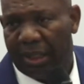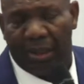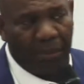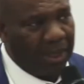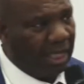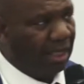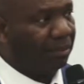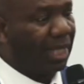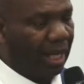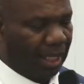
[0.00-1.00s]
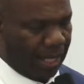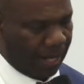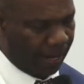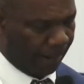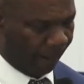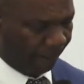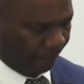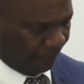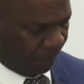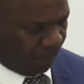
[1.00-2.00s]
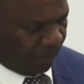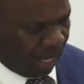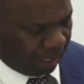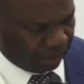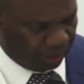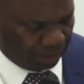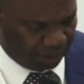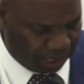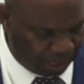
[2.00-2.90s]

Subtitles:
We need him daily. Hallelujah.